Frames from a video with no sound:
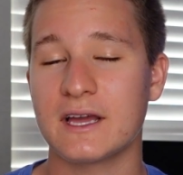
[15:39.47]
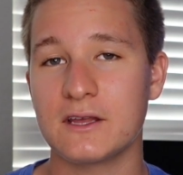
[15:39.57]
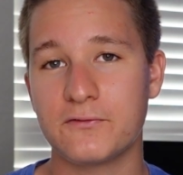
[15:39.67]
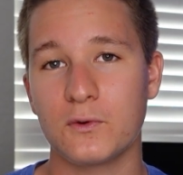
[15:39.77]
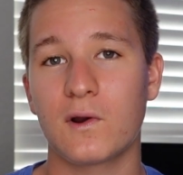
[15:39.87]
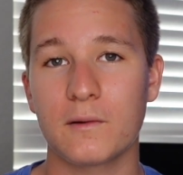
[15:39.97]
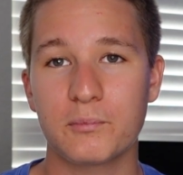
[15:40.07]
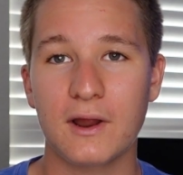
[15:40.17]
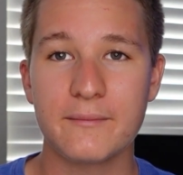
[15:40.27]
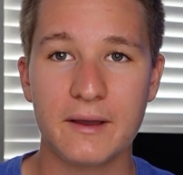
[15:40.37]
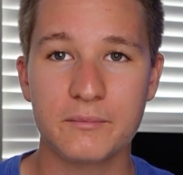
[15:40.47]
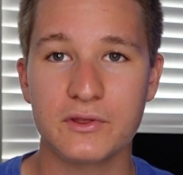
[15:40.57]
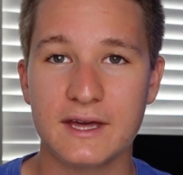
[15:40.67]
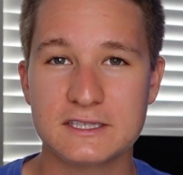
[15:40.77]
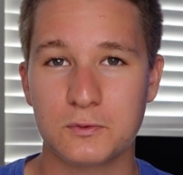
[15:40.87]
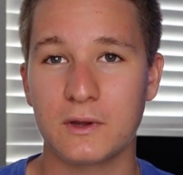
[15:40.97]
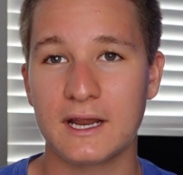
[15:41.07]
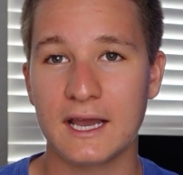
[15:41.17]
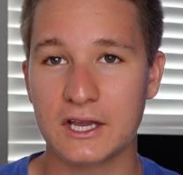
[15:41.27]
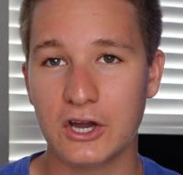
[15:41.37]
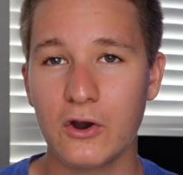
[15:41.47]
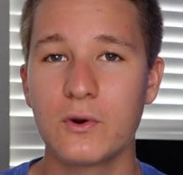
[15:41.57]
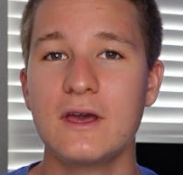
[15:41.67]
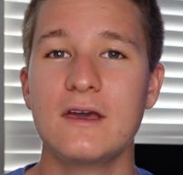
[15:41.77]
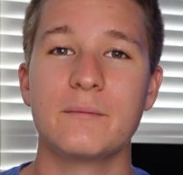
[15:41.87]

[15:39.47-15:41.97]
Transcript: And if you are a Prime member, that's when I go.